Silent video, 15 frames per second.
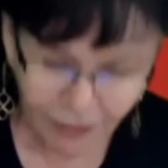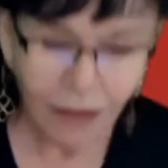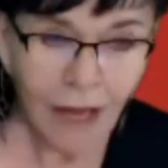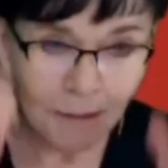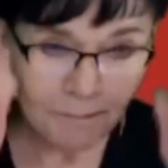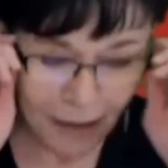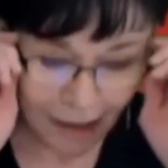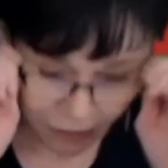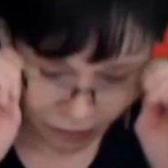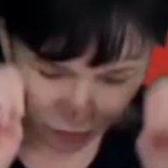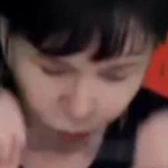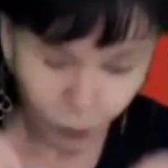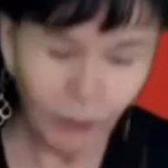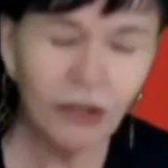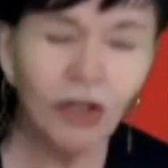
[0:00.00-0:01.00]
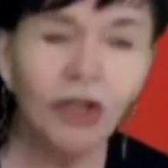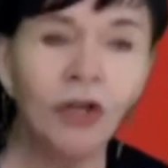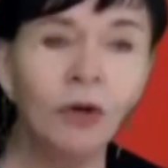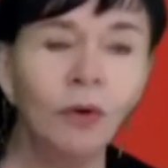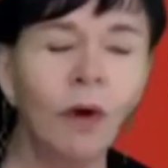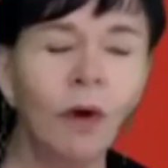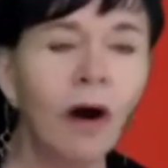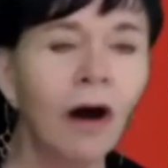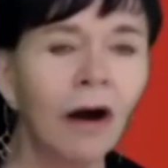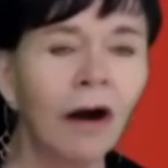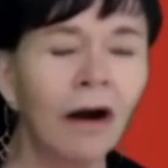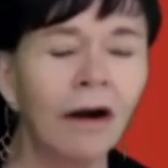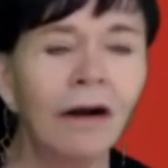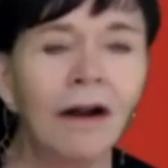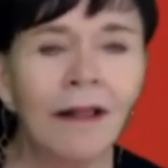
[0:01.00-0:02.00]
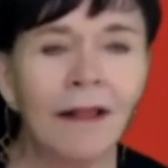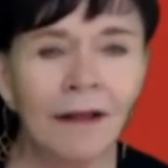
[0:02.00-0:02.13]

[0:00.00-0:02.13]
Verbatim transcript: about when you are